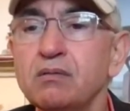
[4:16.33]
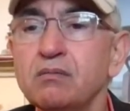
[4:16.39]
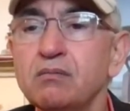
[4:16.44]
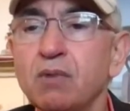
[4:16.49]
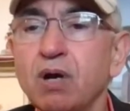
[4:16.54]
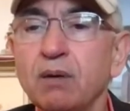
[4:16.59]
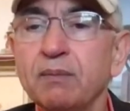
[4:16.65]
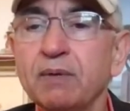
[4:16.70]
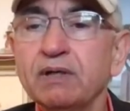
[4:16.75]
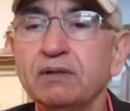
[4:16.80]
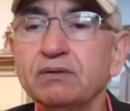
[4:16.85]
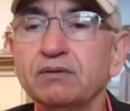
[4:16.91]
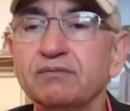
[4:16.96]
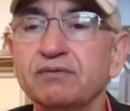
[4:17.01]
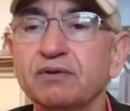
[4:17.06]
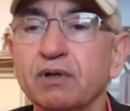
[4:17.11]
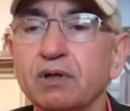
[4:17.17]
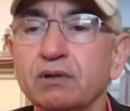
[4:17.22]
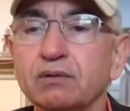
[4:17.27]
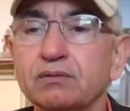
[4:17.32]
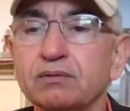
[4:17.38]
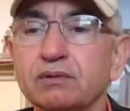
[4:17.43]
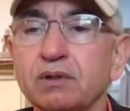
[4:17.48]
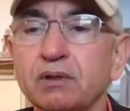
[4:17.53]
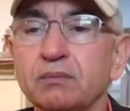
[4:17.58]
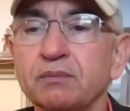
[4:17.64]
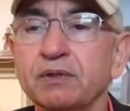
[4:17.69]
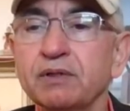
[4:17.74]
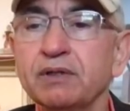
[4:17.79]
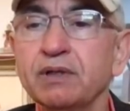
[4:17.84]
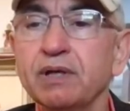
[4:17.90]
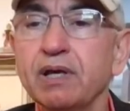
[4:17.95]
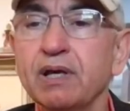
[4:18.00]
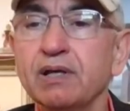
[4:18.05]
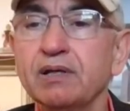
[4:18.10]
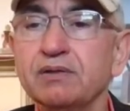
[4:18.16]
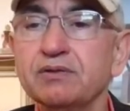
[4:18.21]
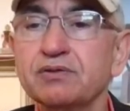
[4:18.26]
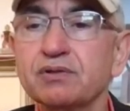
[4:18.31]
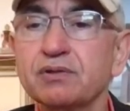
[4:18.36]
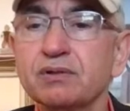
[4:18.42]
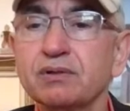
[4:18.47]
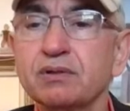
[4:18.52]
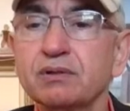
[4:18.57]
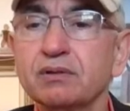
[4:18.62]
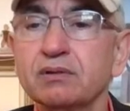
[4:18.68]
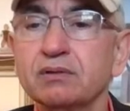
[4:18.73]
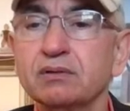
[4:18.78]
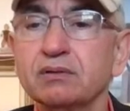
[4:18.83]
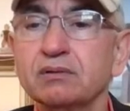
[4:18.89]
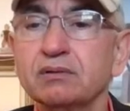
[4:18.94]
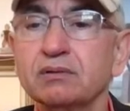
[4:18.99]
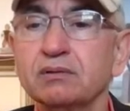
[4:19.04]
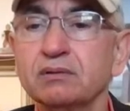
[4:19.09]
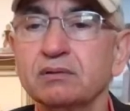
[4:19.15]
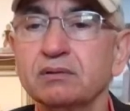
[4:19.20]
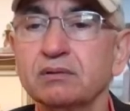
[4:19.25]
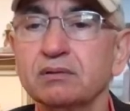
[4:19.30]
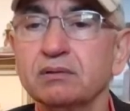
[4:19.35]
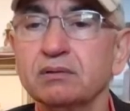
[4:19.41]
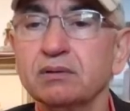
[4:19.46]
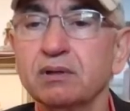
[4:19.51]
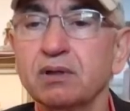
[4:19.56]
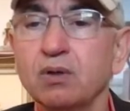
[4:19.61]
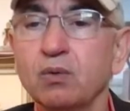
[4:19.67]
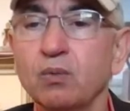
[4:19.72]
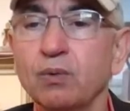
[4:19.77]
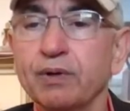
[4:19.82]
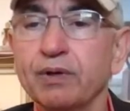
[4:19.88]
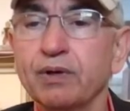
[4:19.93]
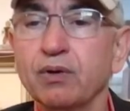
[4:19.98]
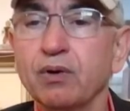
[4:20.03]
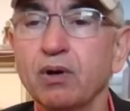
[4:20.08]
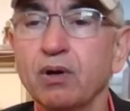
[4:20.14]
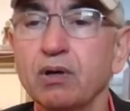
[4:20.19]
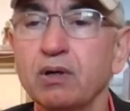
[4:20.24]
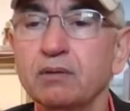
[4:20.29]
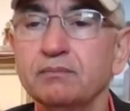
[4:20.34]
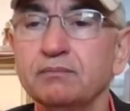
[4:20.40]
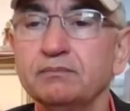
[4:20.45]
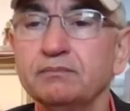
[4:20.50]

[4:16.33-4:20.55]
forgot to tell me age and where you are.